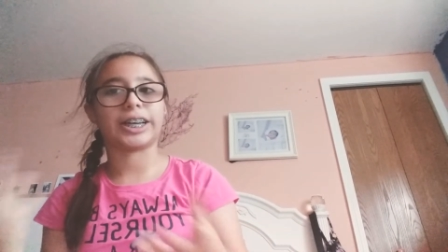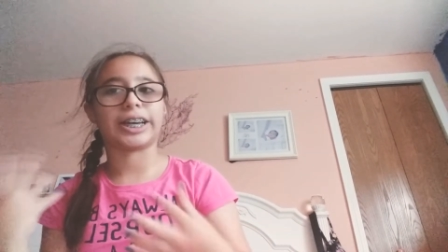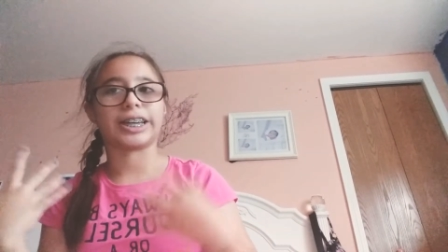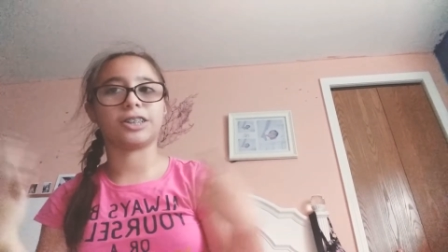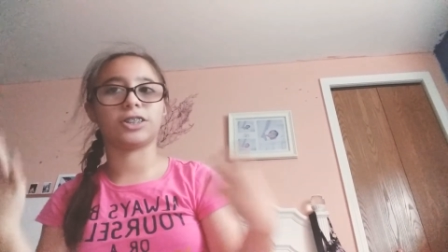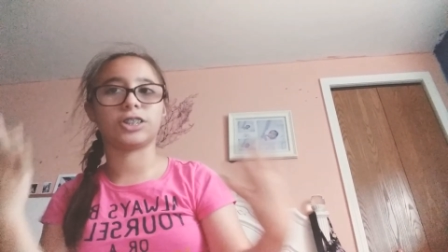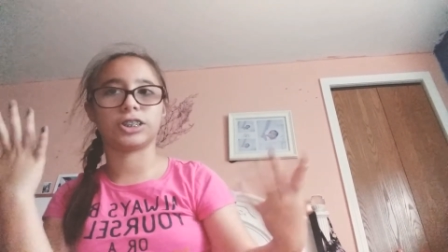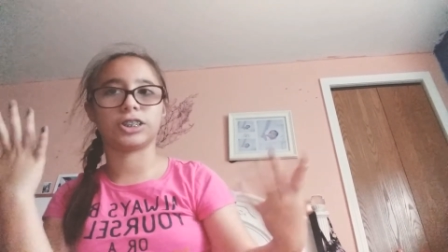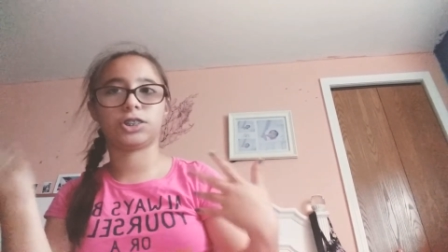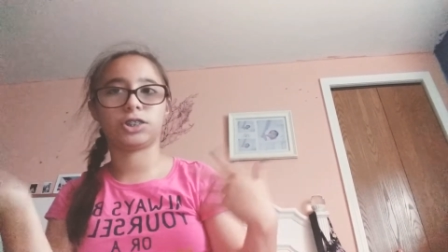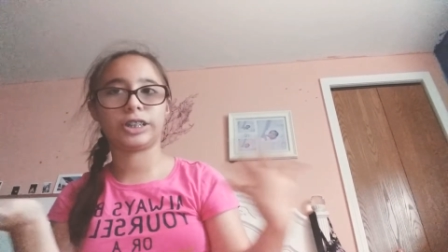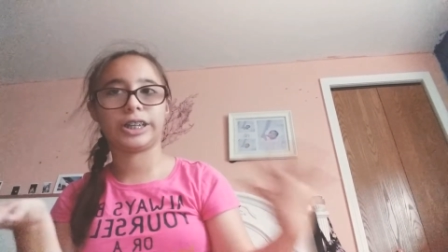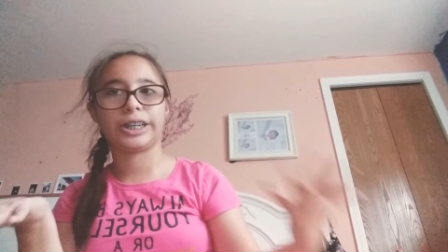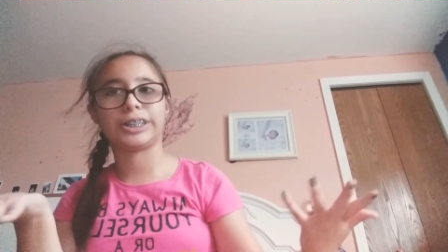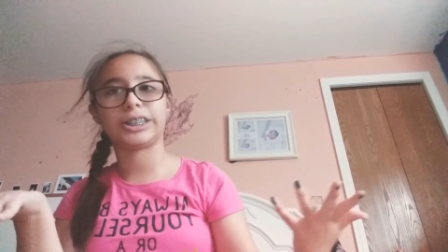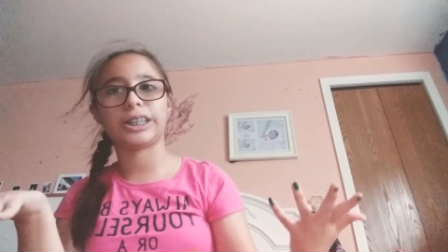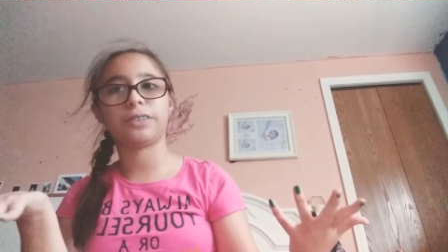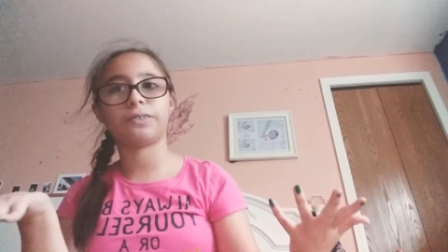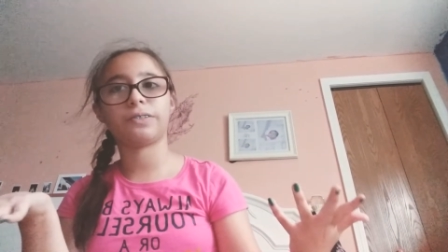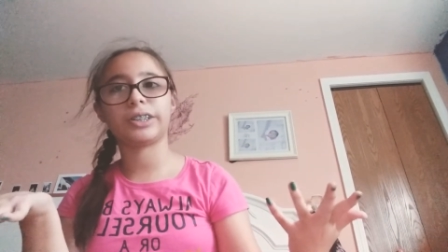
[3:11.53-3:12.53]
I can just
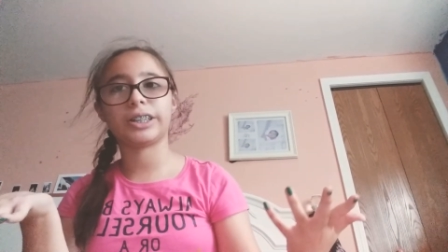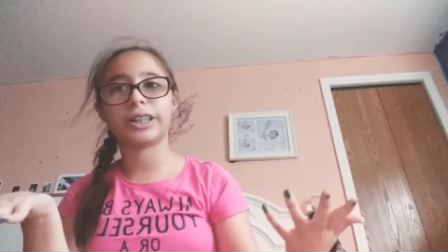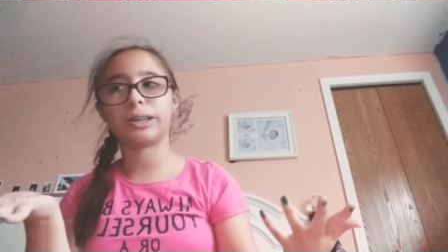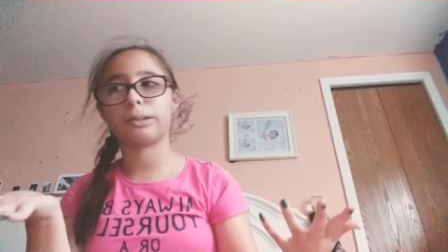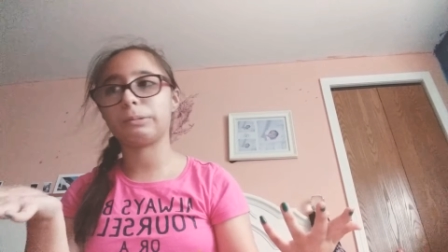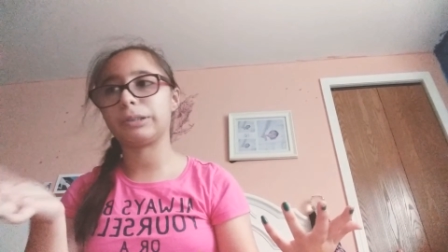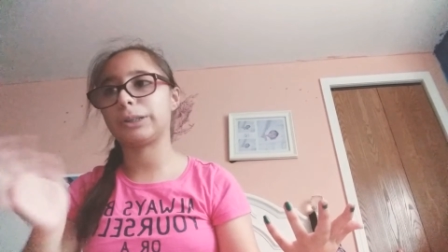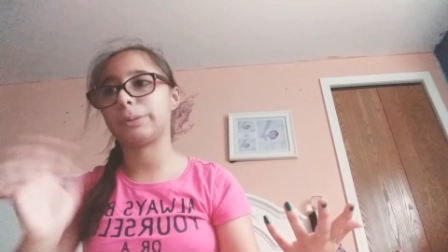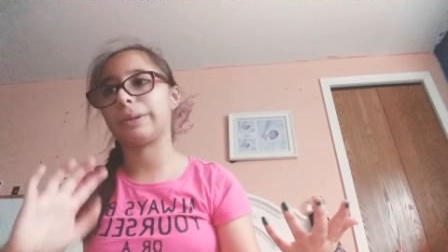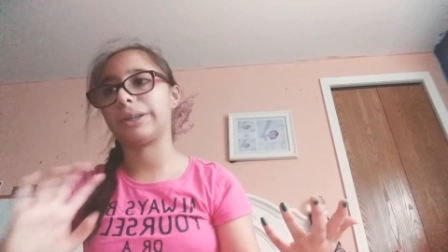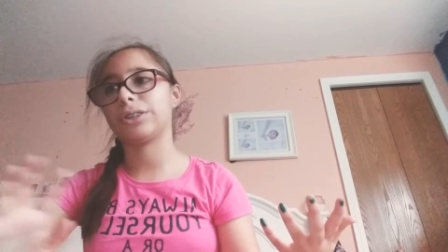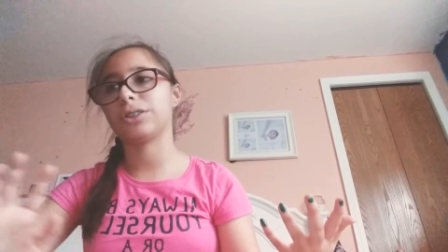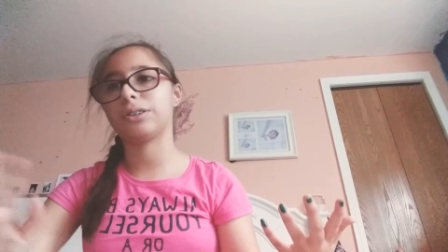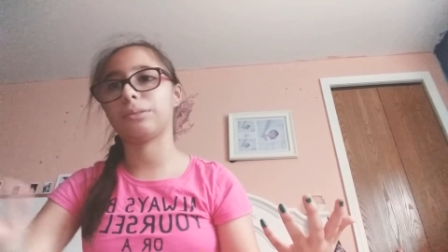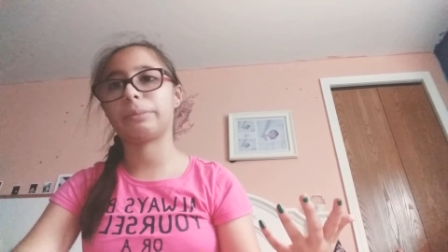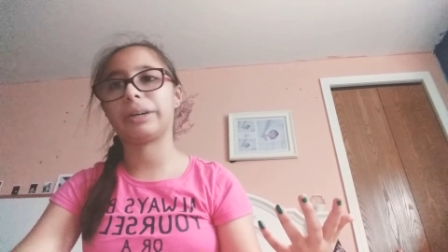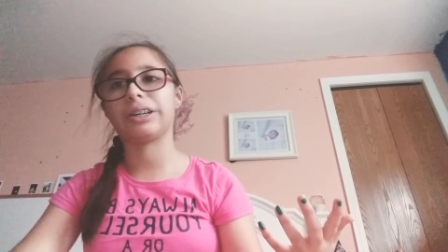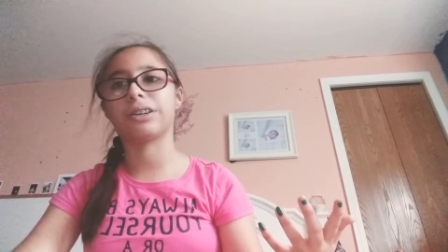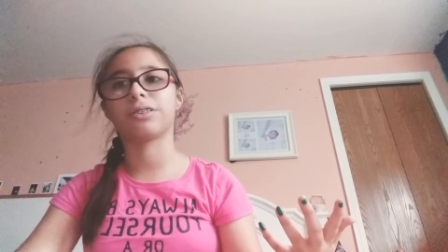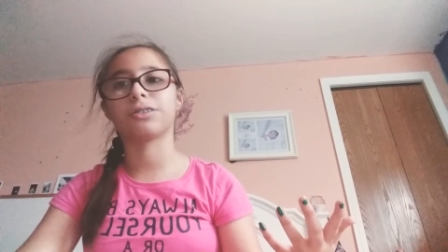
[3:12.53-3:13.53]
translate for them, especially
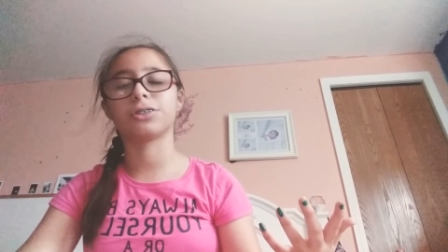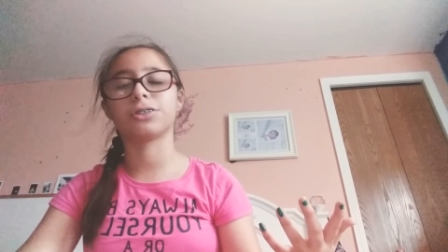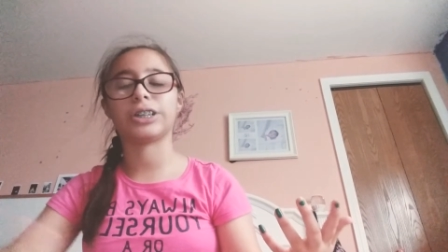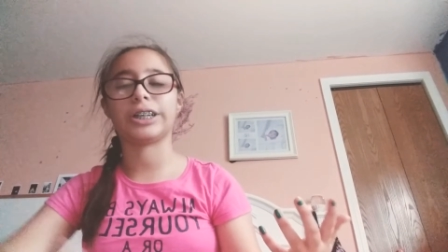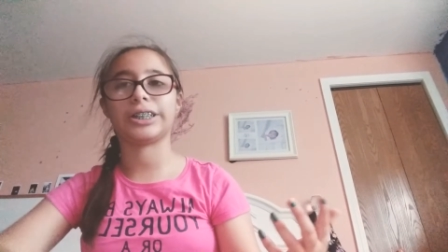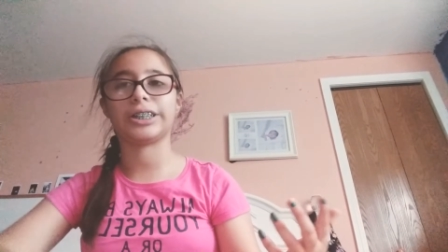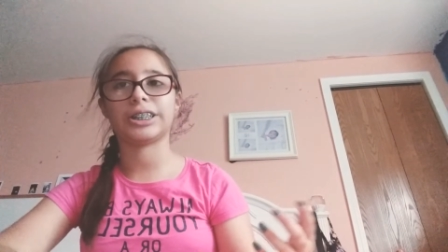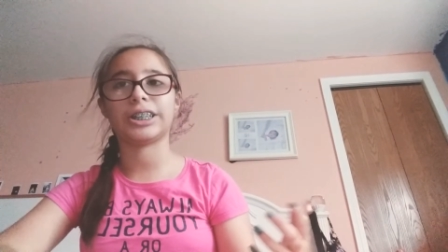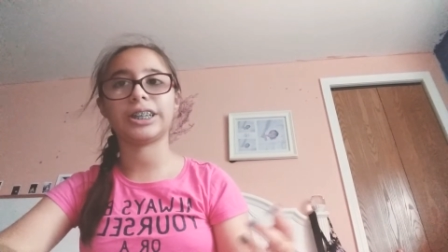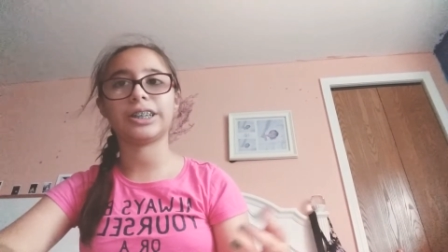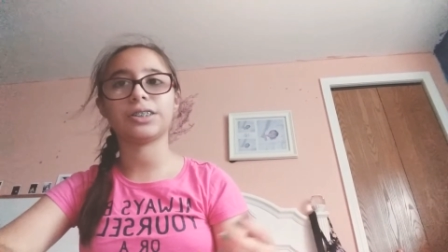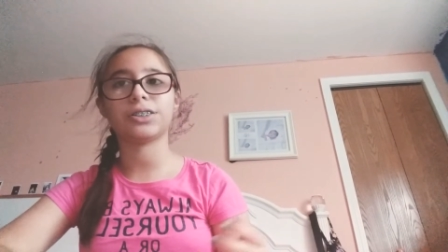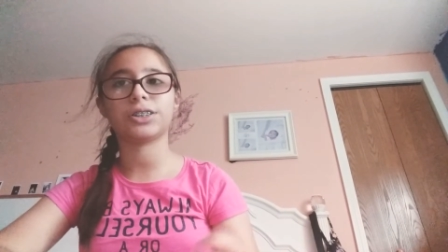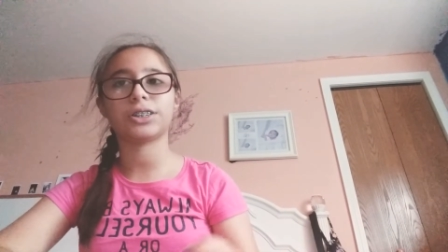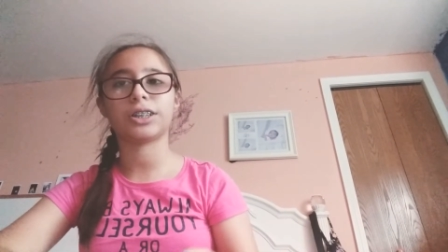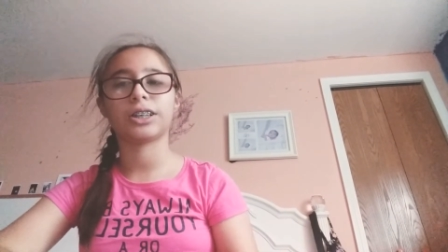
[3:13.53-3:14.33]
my Google Translate